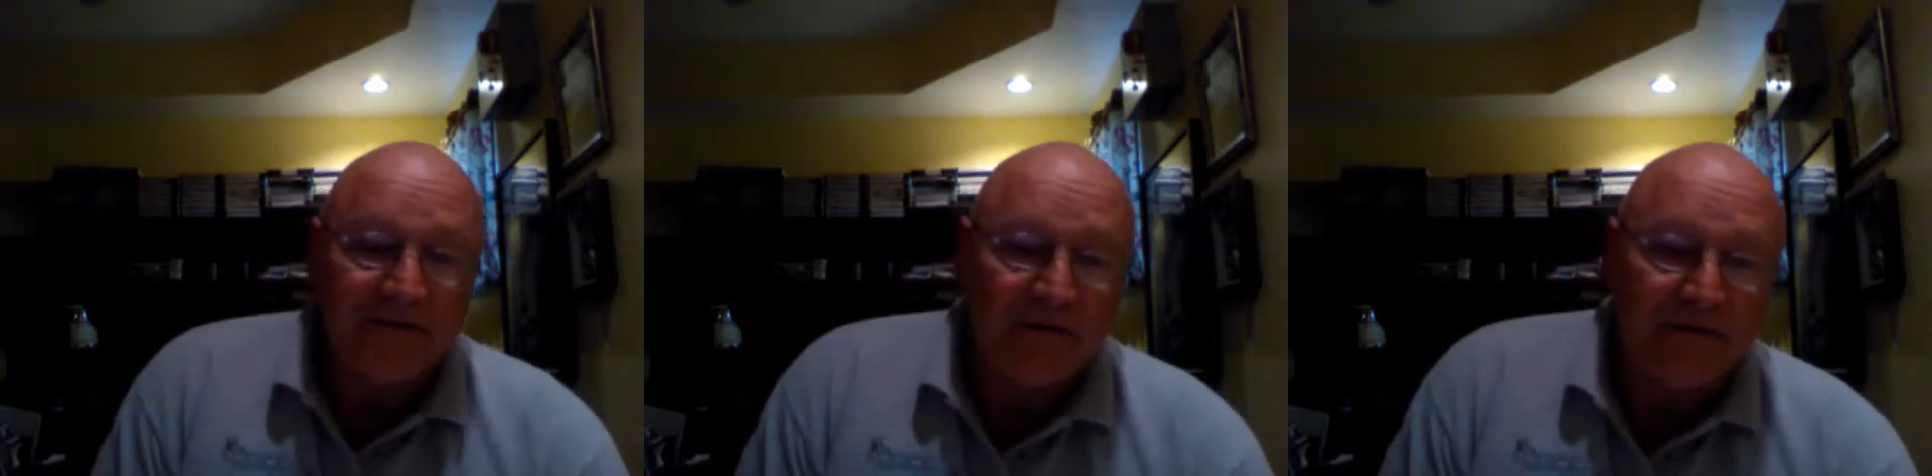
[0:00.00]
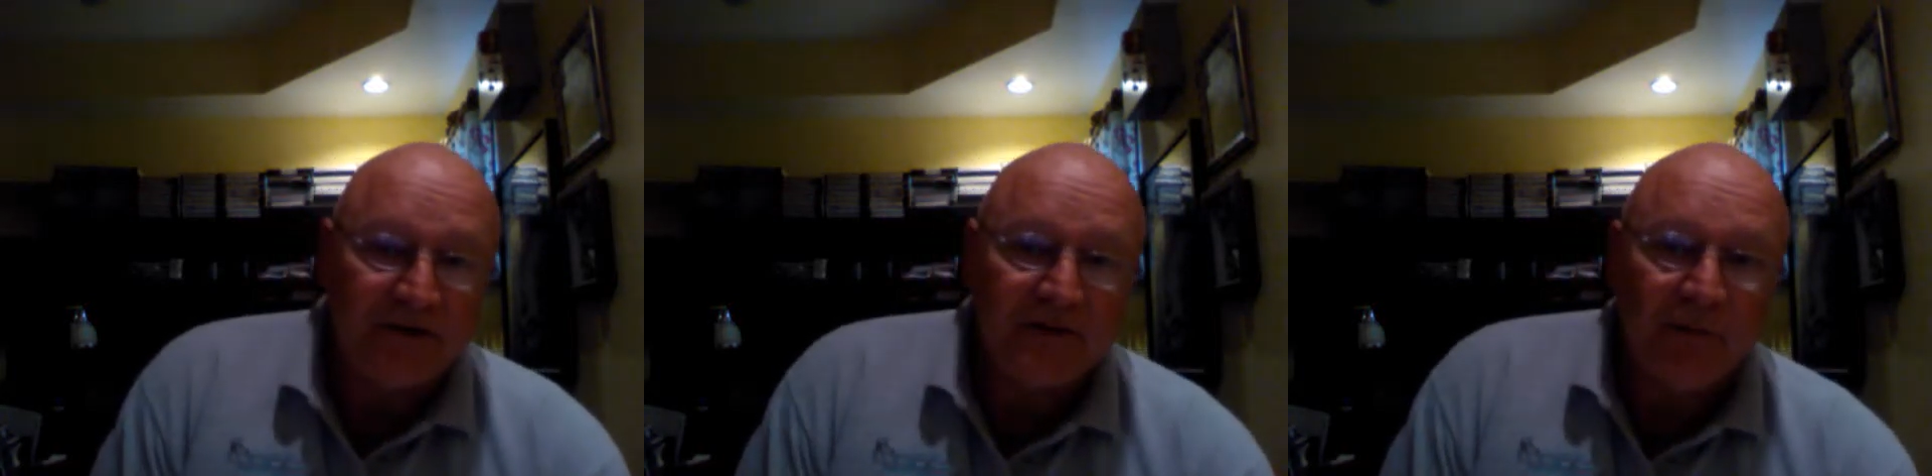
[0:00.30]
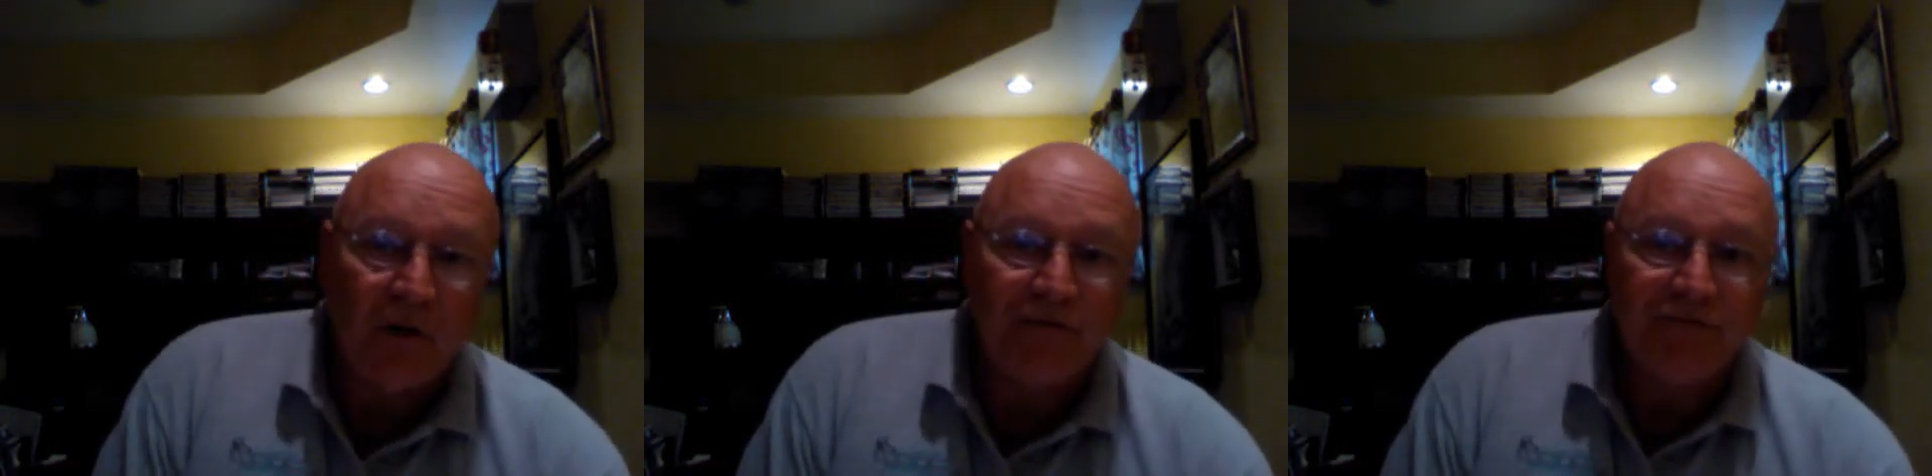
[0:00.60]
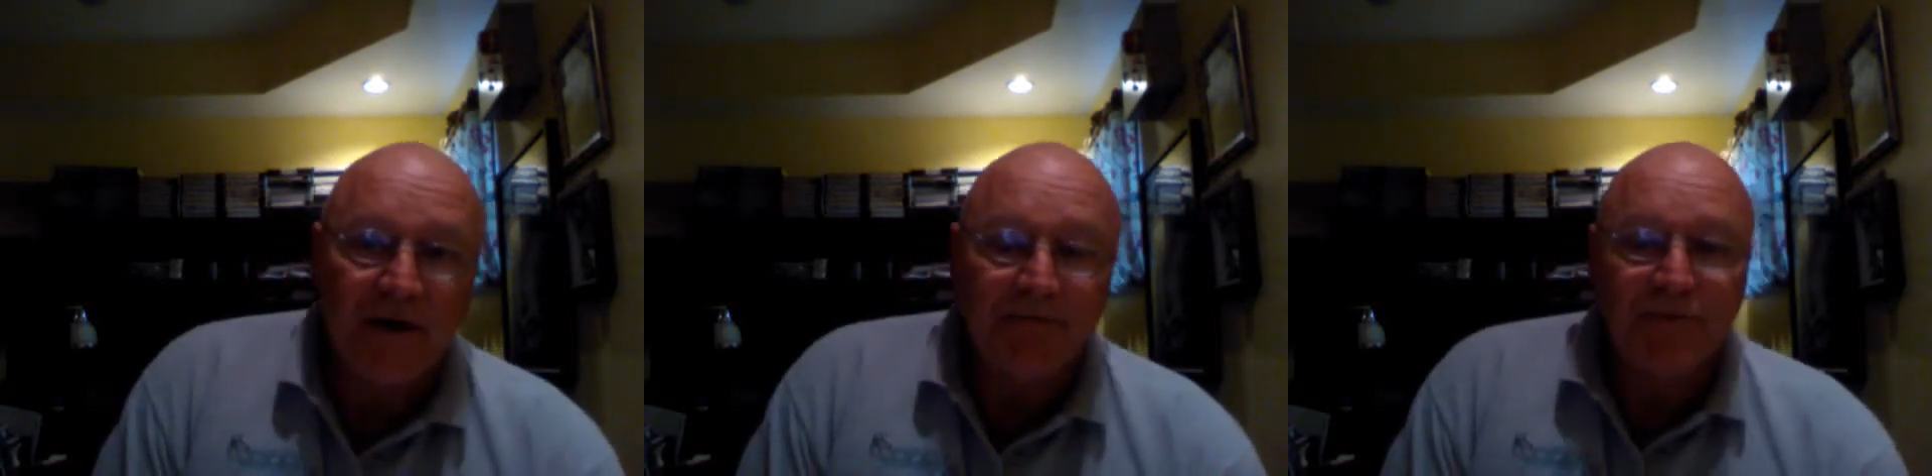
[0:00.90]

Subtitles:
So a very small frame